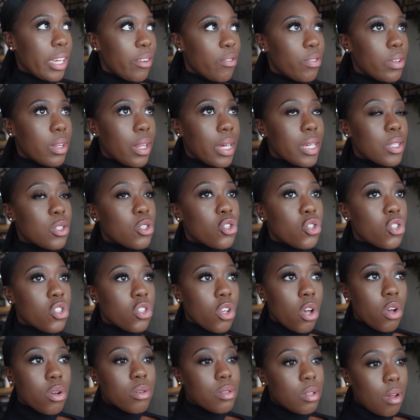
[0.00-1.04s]
giving. Like, it's
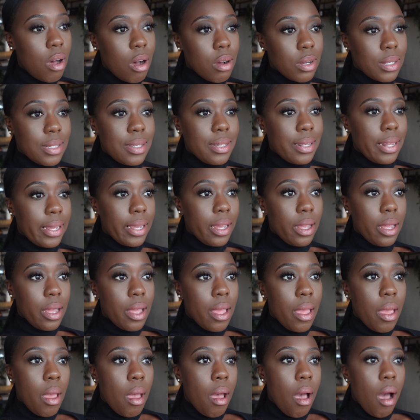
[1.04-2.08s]
so dark today.
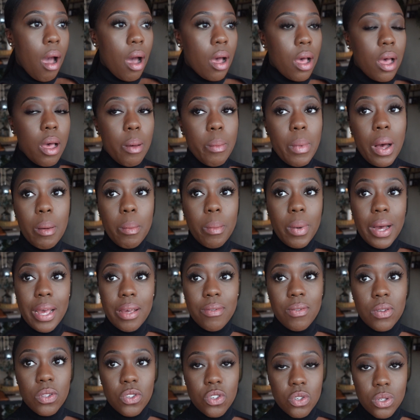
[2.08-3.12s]
I might
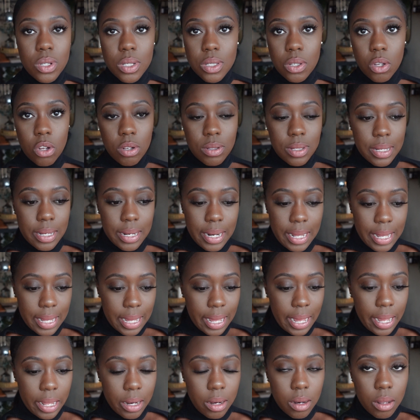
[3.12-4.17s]
even do this content
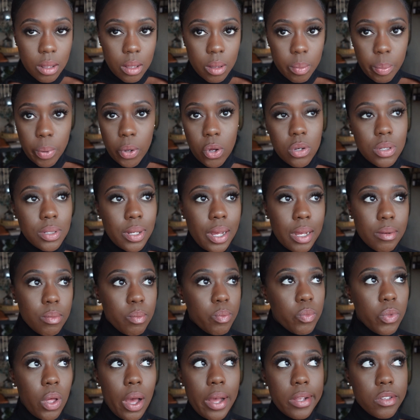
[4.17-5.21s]
again because
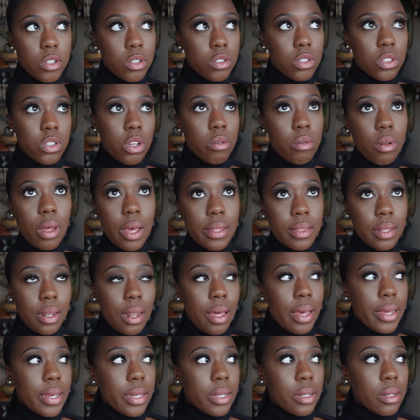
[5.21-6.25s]
I just don't like the
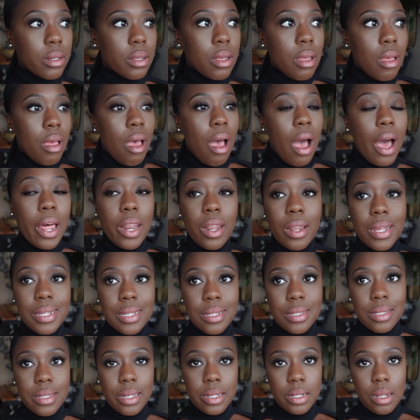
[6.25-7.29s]
lighting. And as I
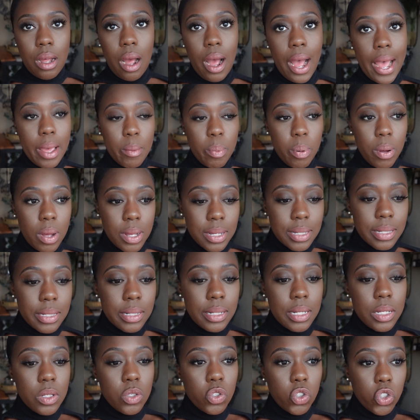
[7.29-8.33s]
said, I
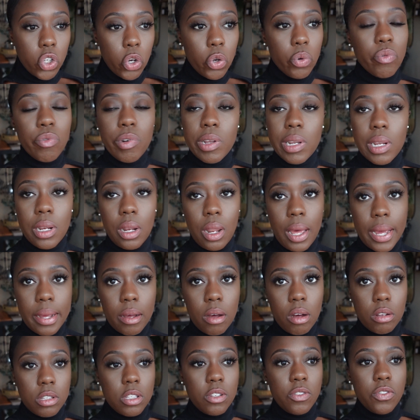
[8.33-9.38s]
personally don't really like
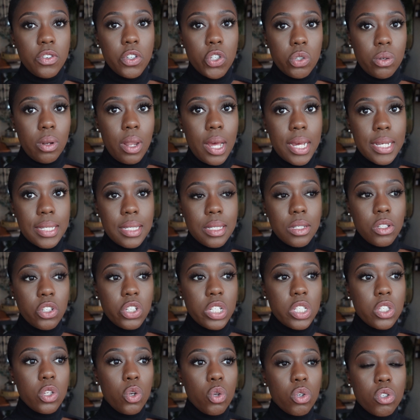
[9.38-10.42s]
artificial lights. It
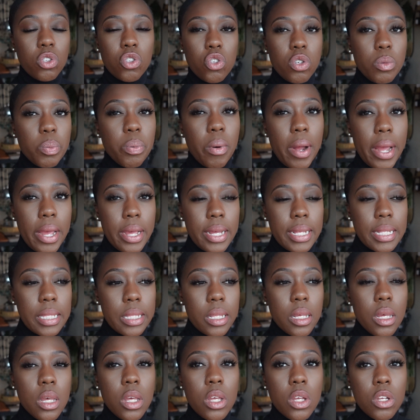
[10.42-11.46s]
just looks too bright and
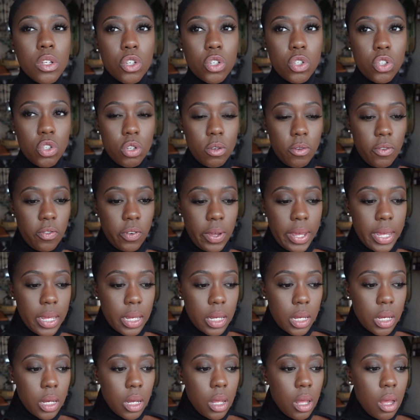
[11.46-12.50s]
just too
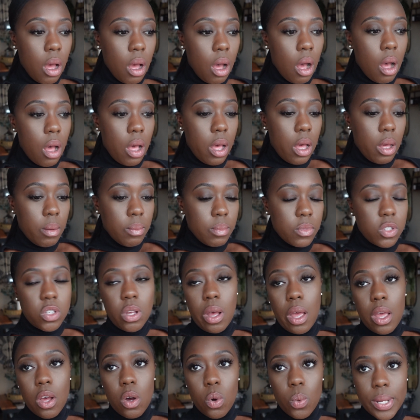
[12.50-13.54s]
fake. So
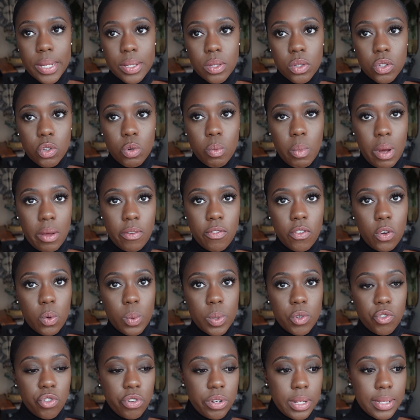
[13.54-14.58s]
I always do my filming
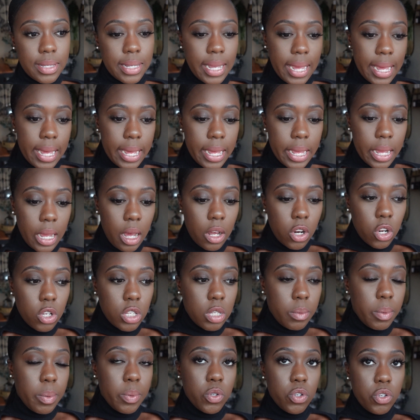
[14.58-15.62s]
during the day. I know some
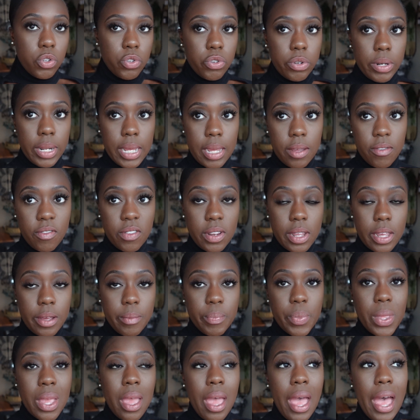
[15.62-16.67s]
people do it during the
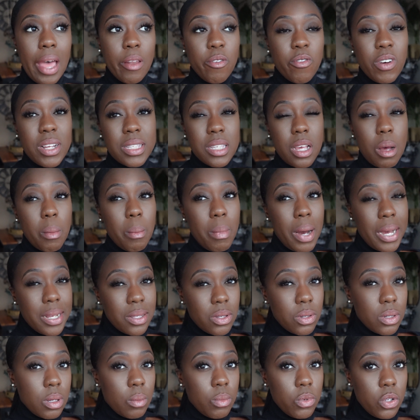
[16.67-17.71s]
evening. In fact, I might
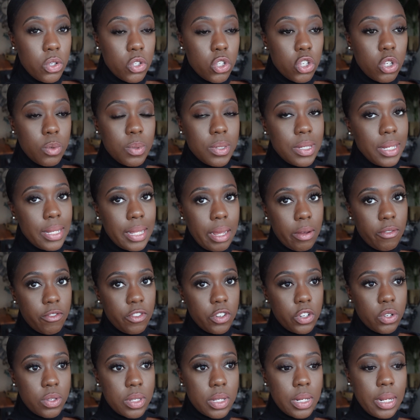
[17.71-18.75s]
do some YouTube sit down
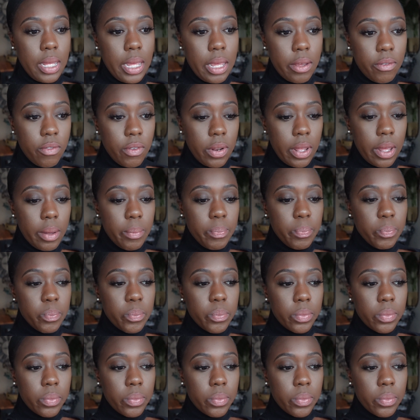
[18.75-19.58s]
videos in the evening.